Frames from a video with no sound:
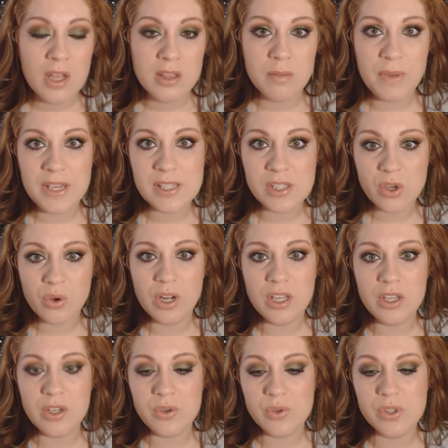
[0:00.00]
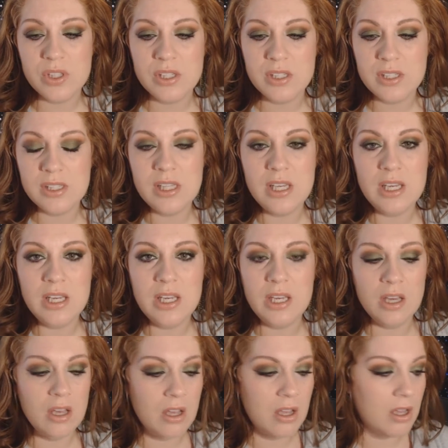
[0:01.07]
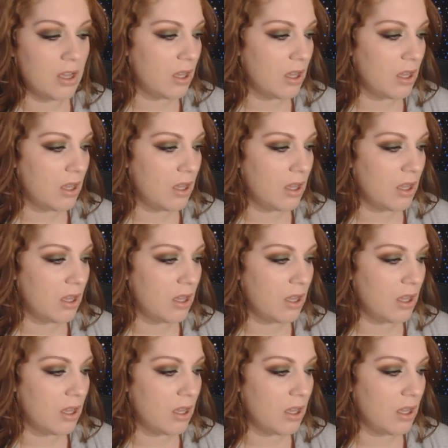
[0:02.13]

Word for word: The base coat I use is the